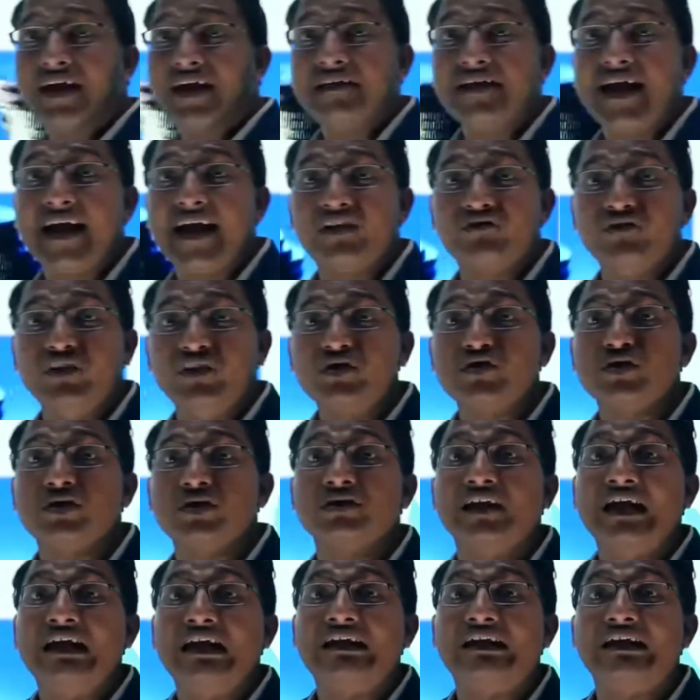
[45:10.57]
rate at
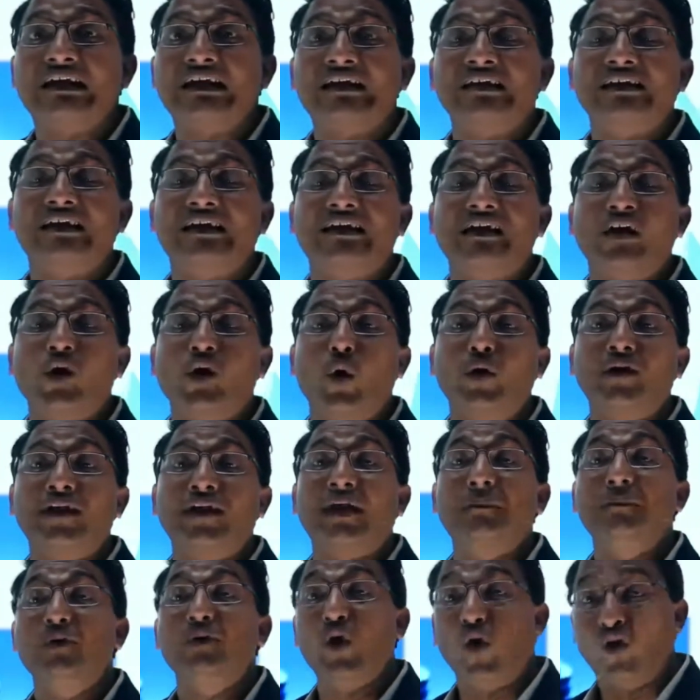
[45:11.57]
which the
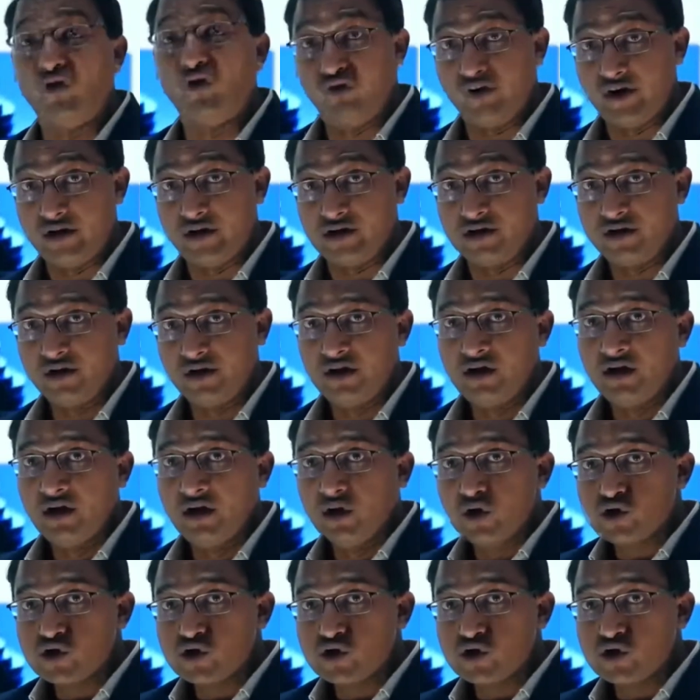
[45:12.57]
loan can be offered.